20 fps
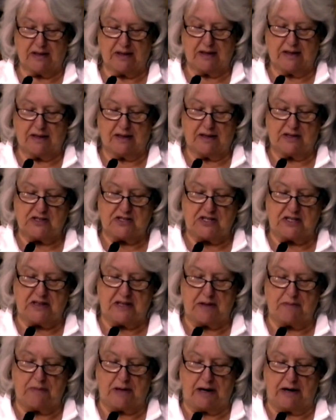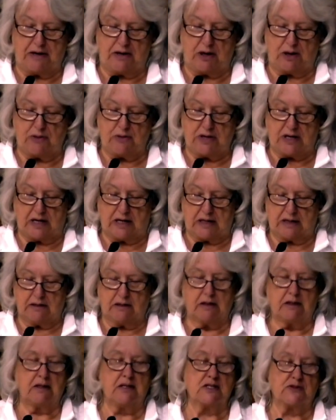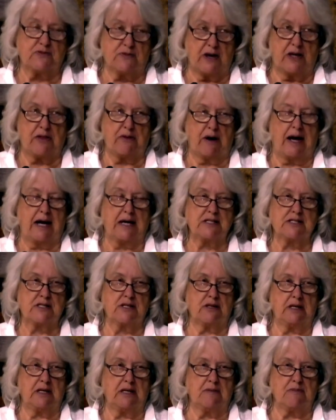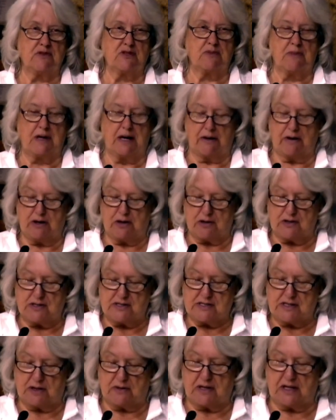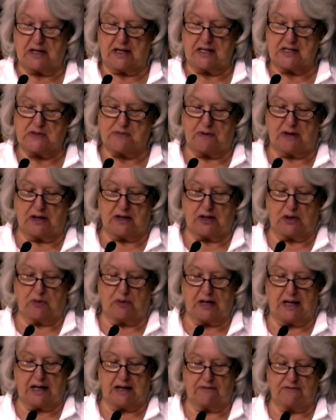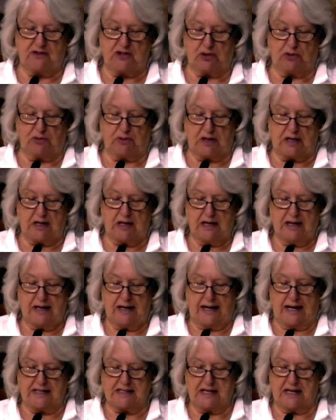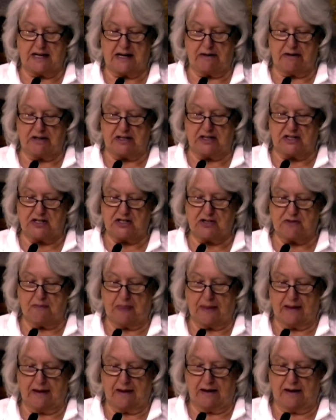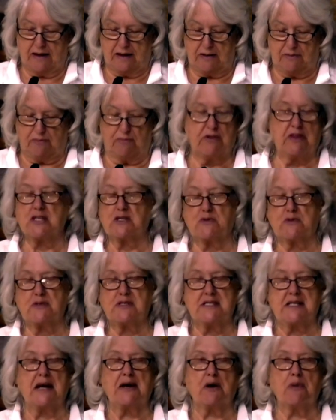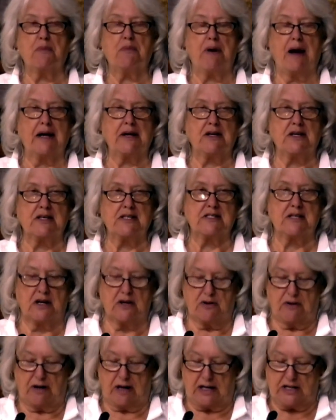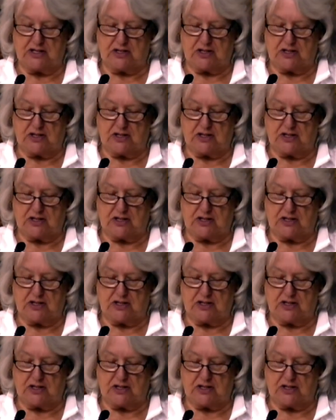She then married Onan. His father asked him to marry her so that his brother would have children as a heritage. This was standard practice under ancient